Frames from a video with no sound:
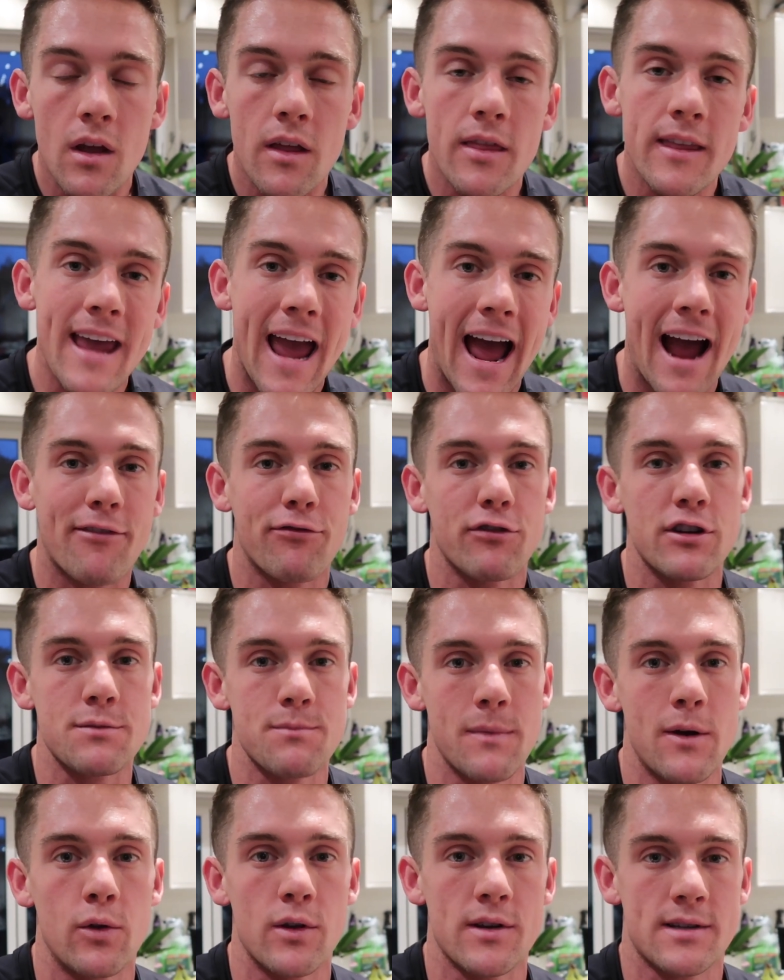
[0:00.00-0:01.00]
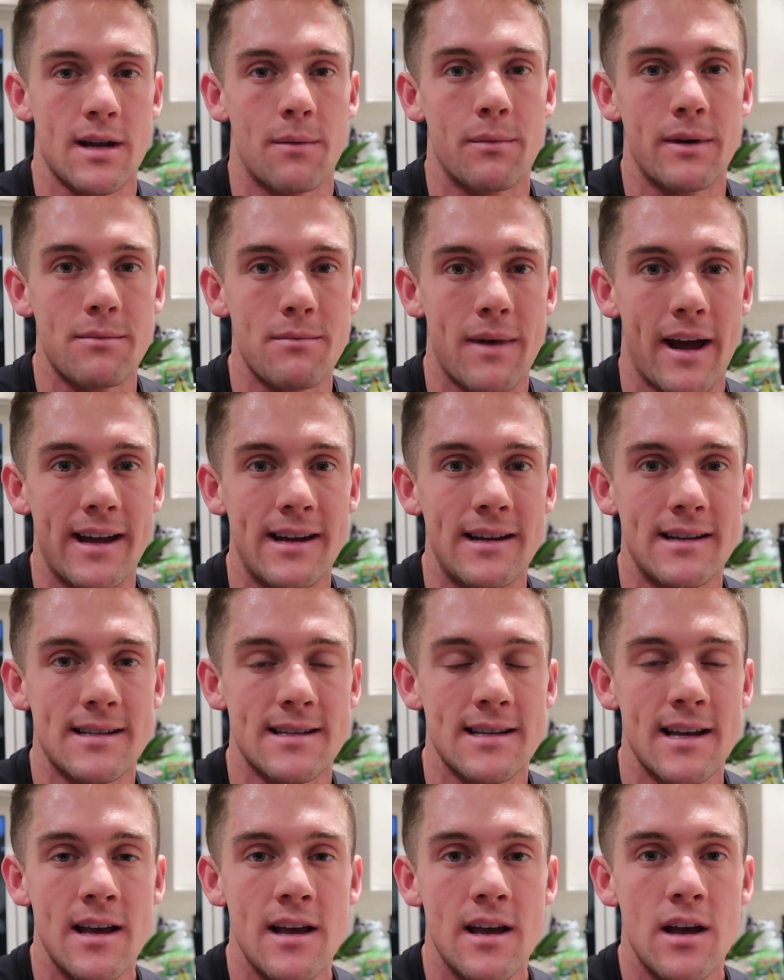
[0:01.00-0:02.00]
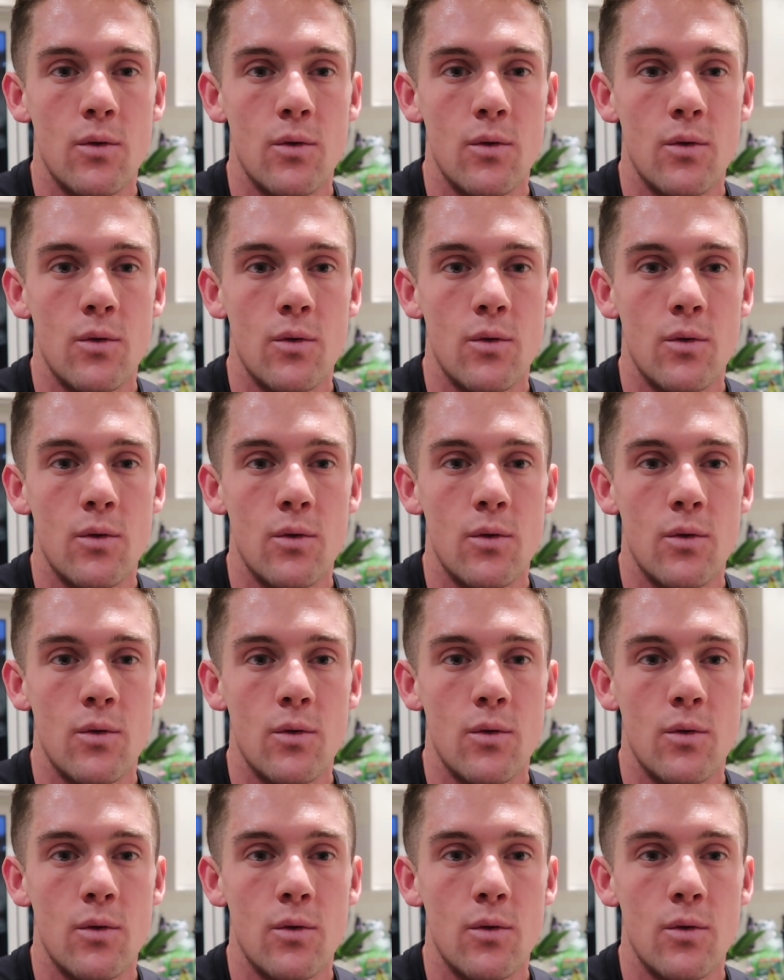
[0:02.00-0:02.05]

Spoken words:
the average meal that somebody makes